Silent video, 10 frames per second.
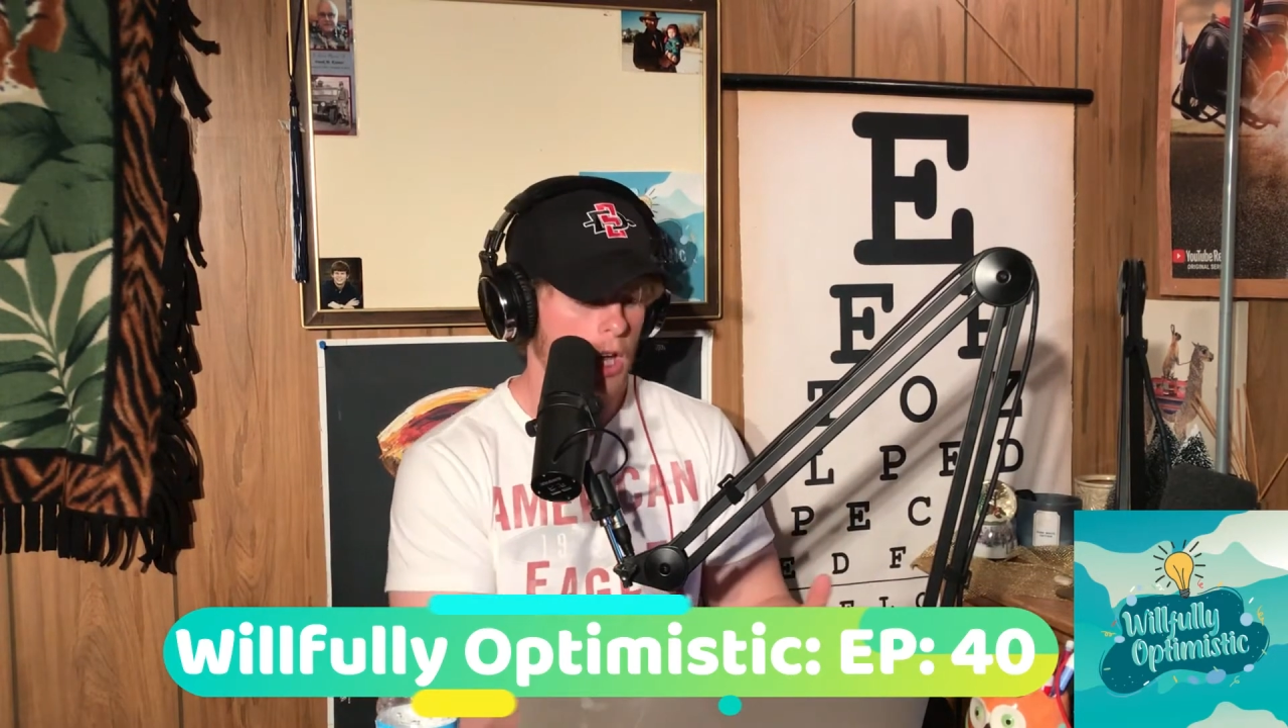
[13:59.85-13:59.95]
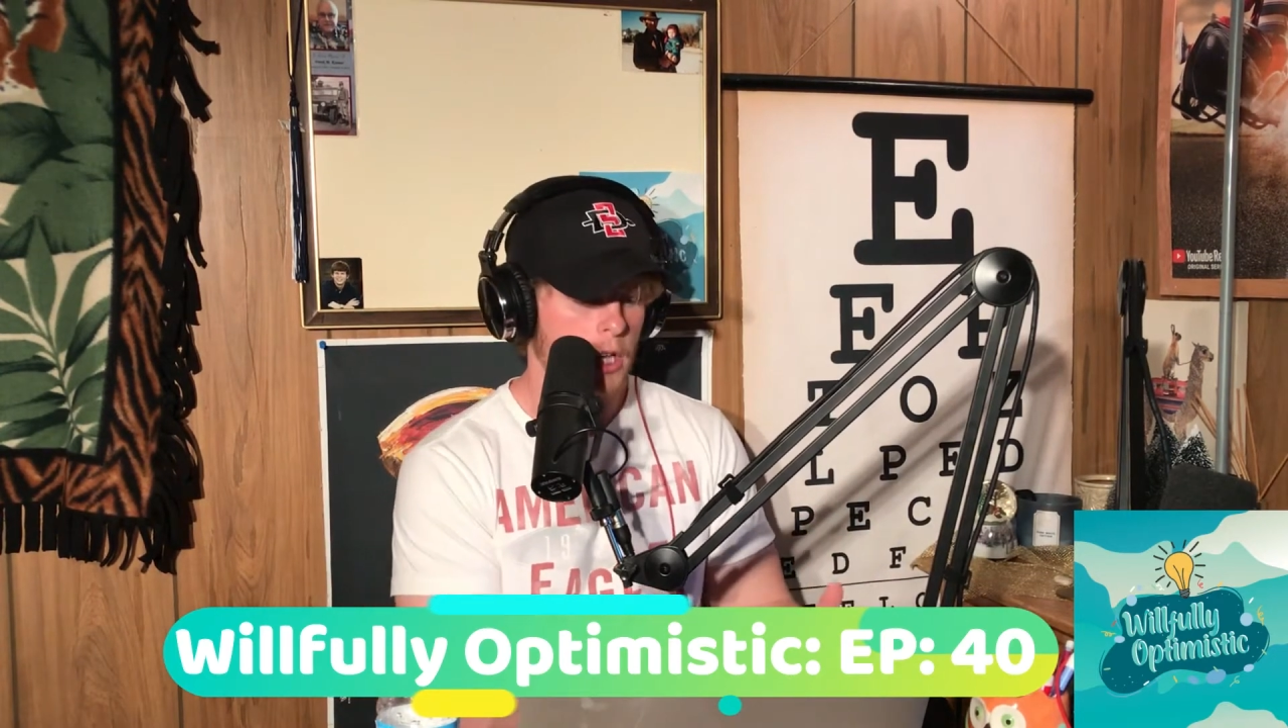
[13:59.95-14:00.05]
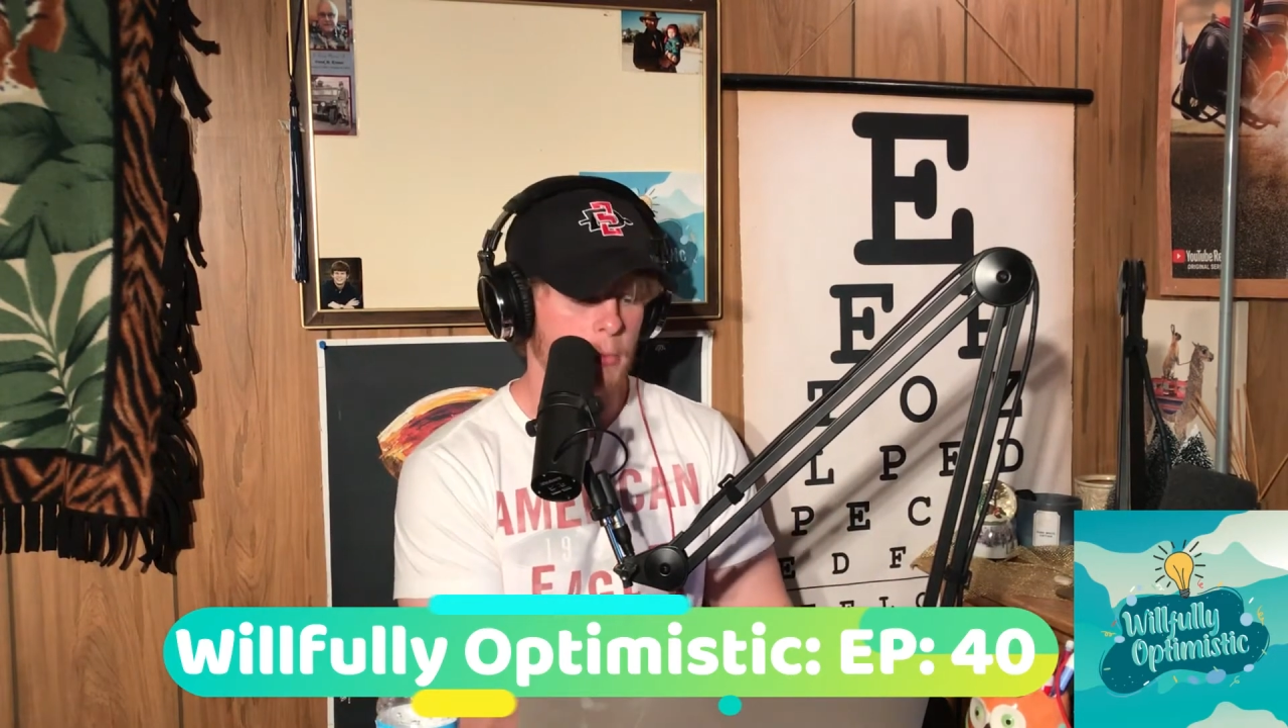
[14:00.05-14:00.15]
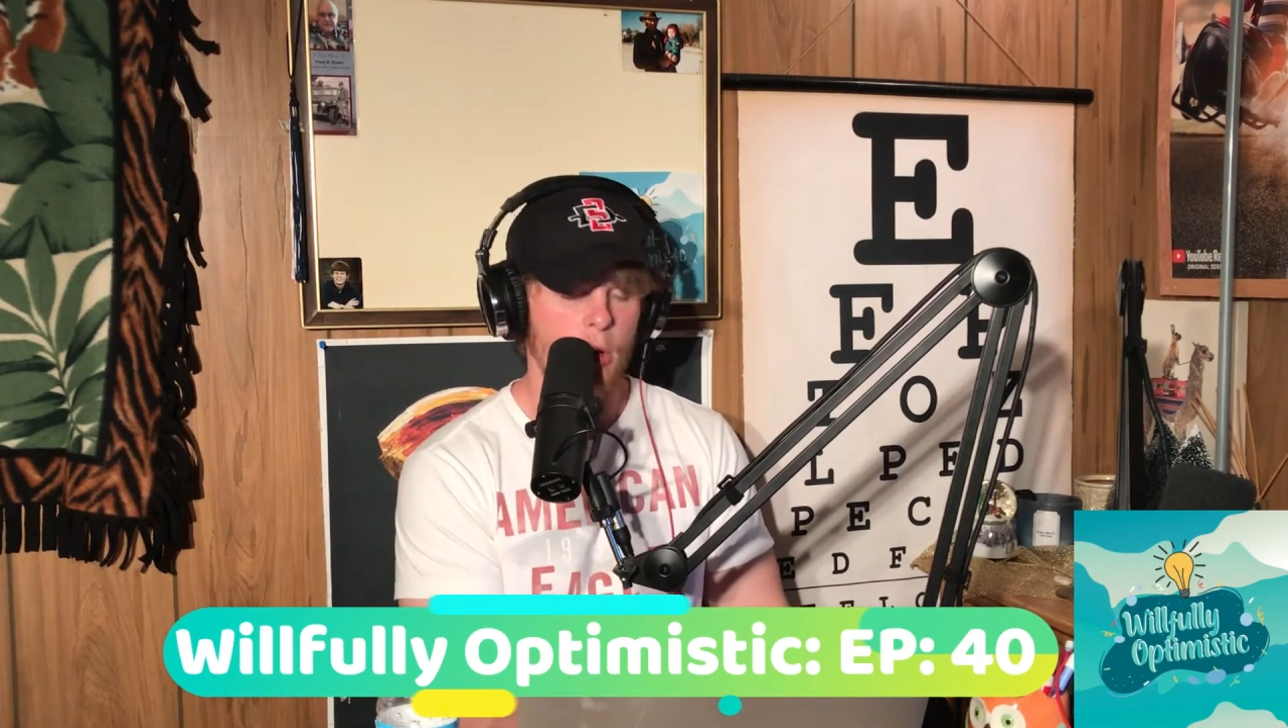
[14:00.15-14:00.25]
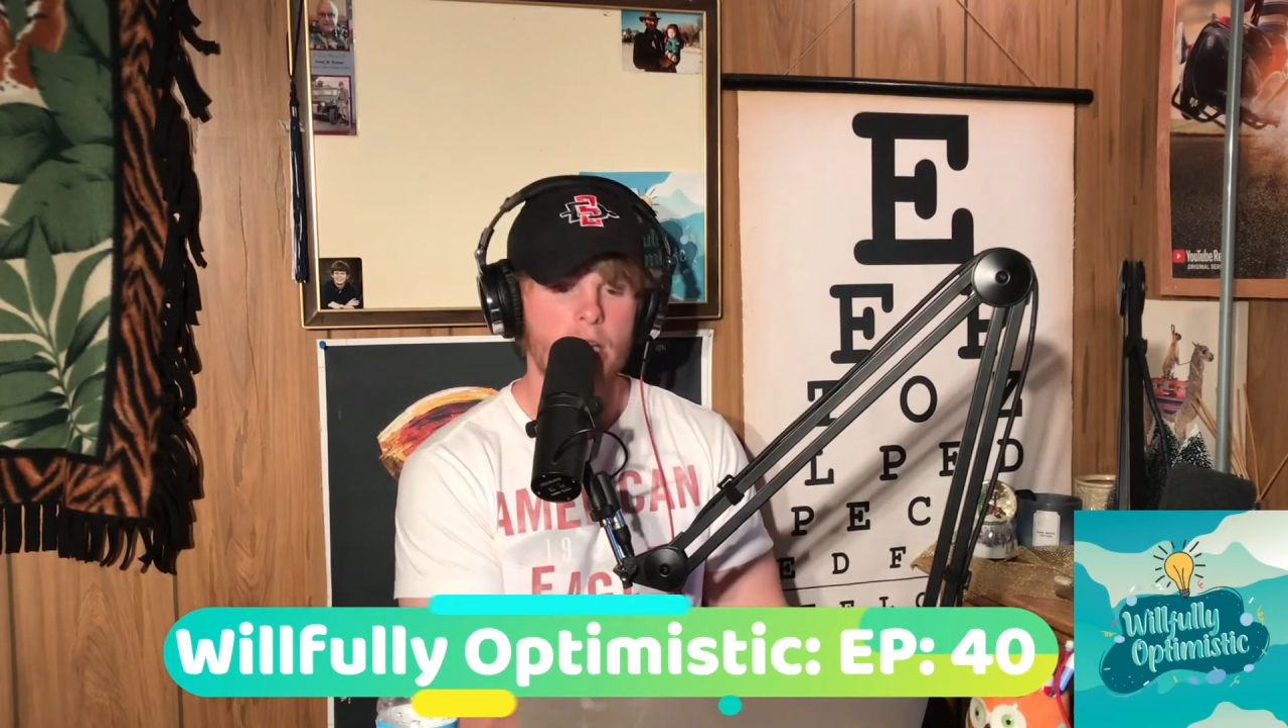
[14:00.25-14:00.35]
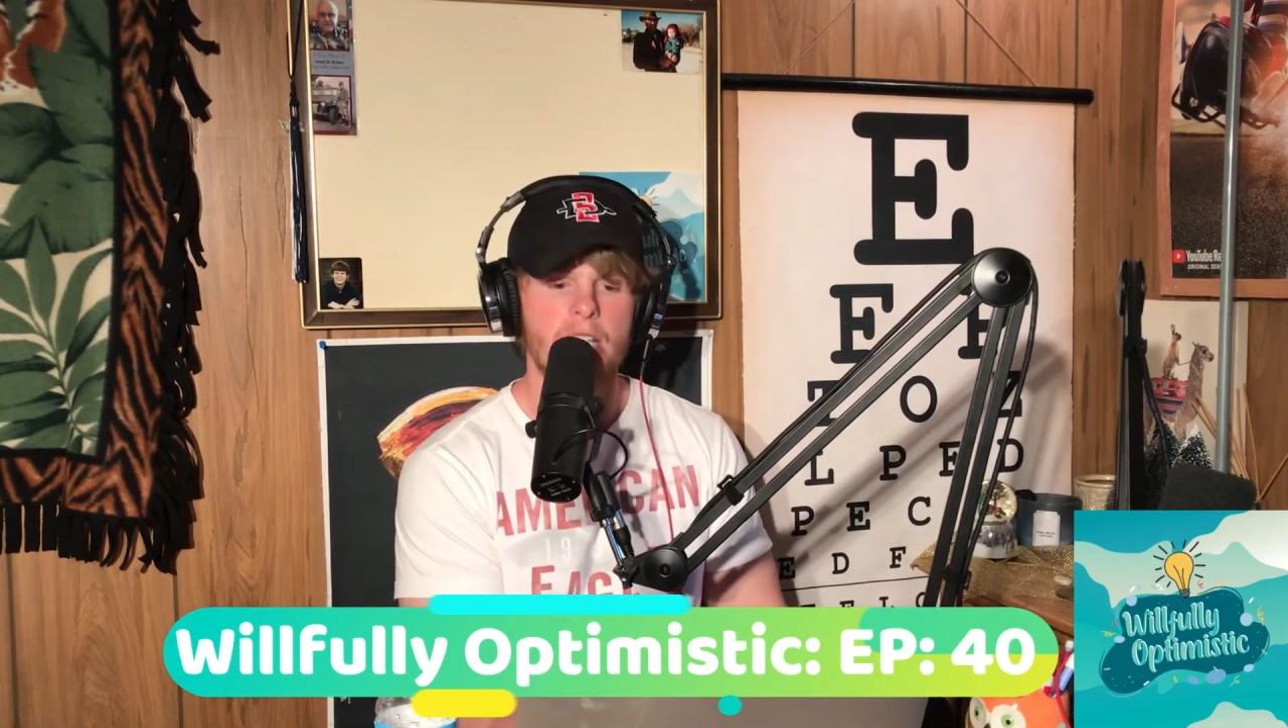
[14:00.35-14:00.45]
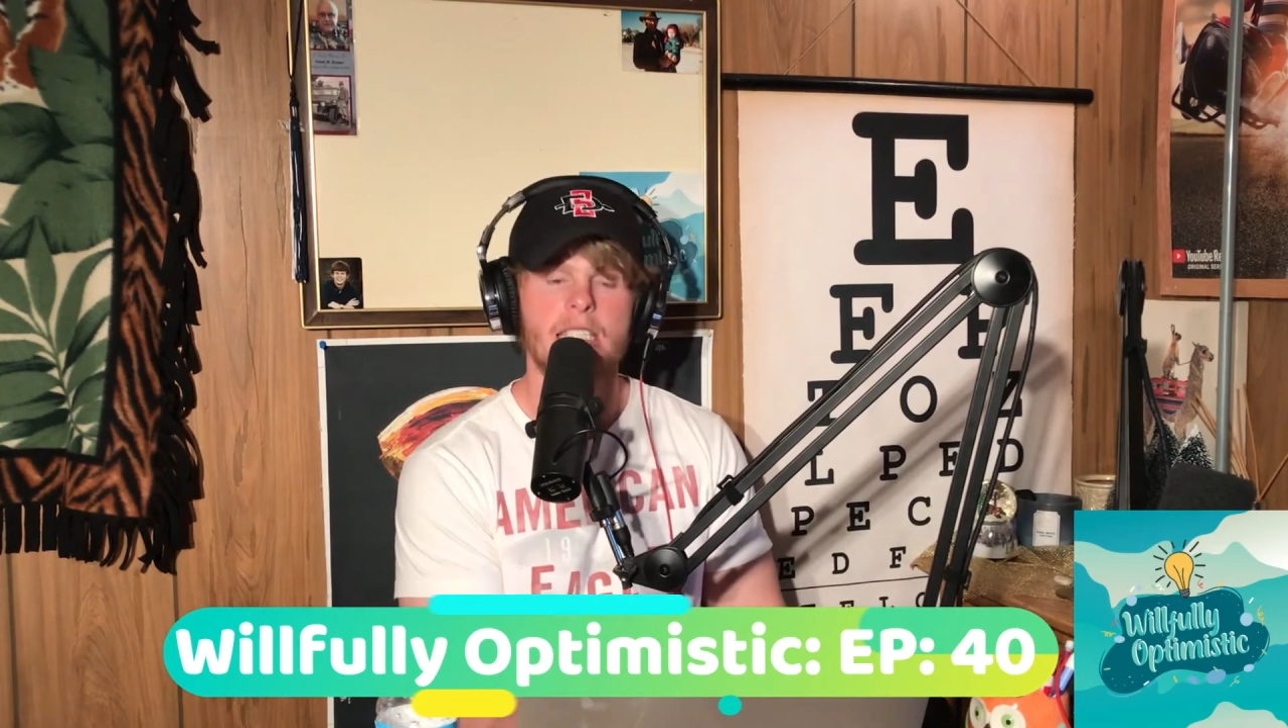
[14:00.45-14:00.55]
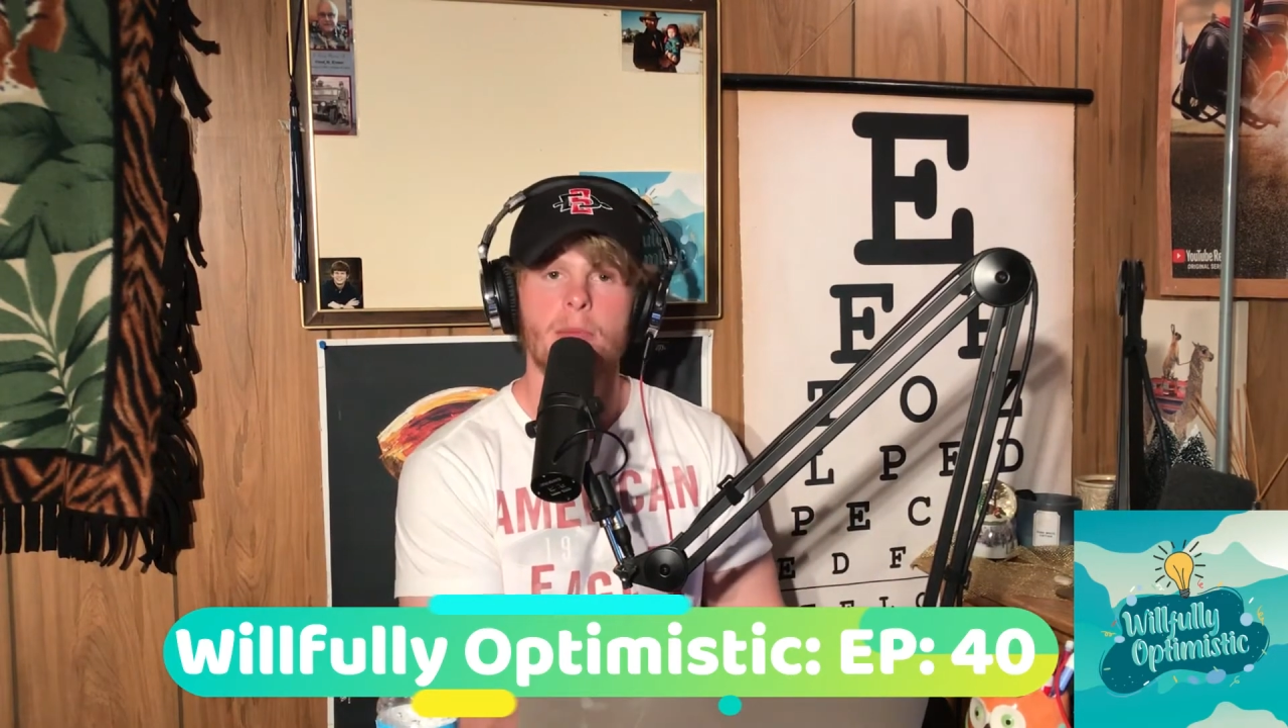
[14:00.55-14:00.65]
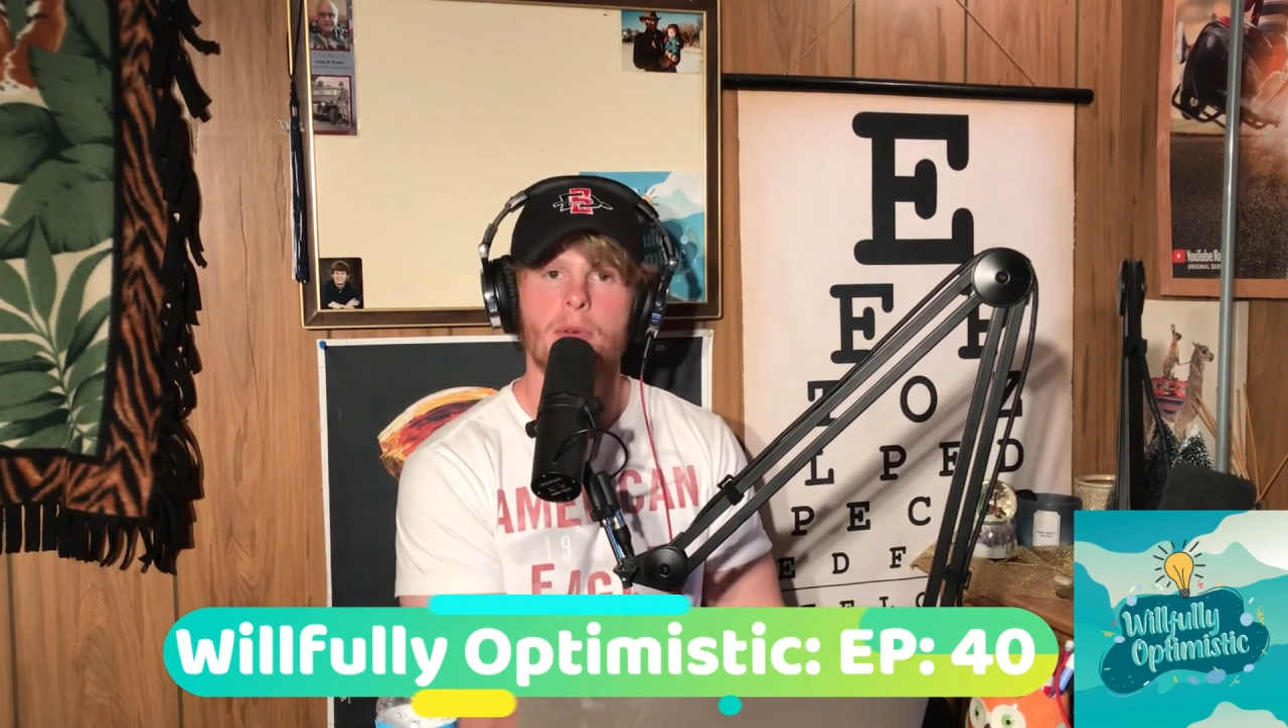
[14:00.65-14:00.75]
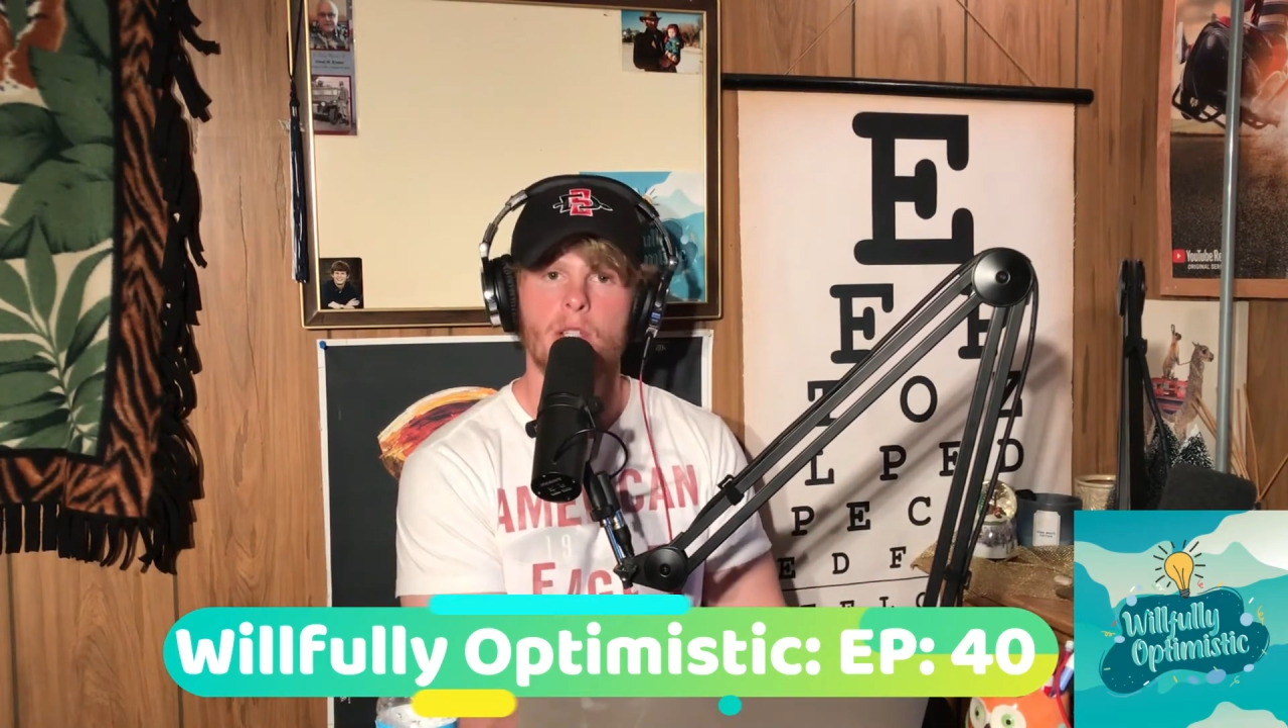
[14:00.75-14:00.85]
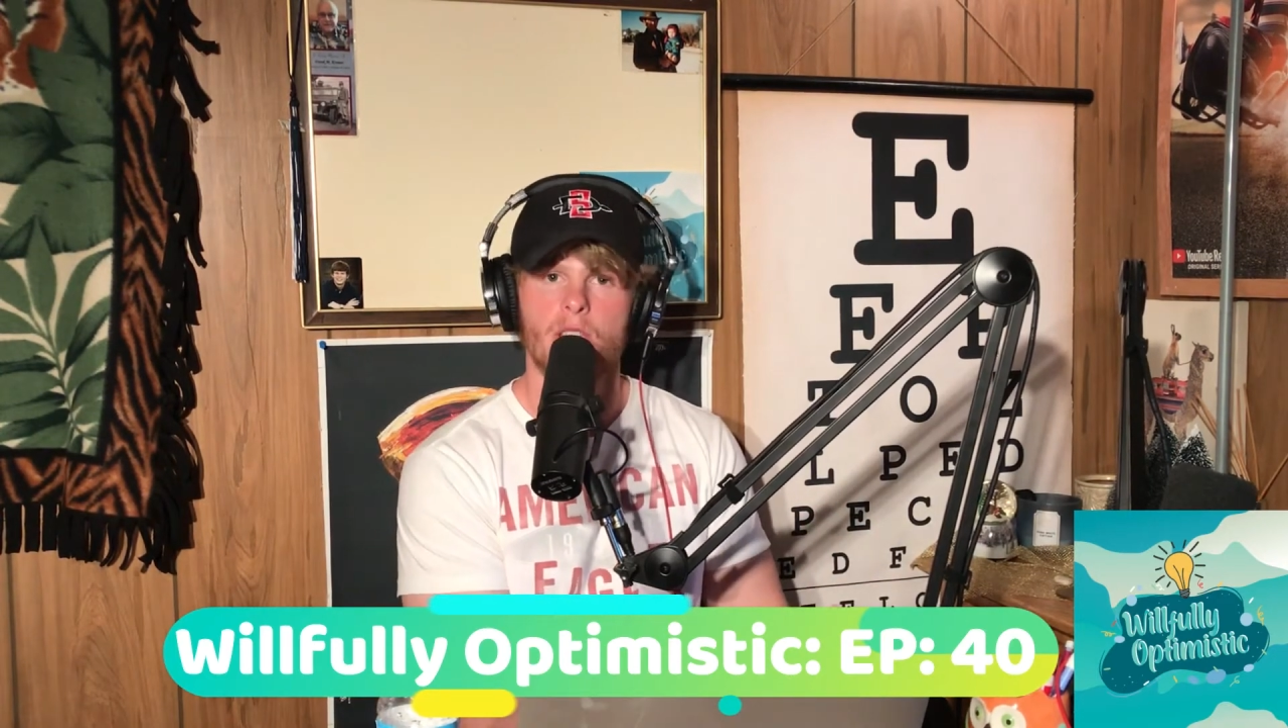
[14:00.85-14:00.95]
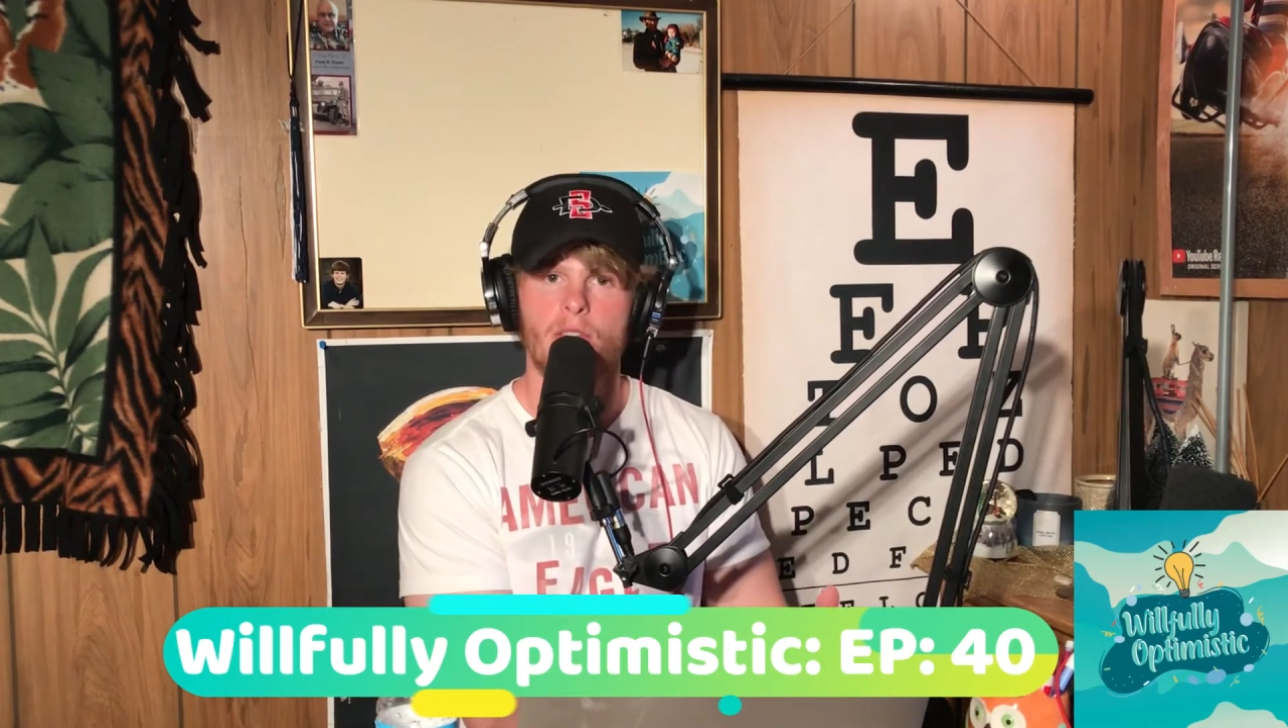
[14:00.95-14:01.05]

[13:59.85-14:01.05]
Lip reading: You're putting in these inputs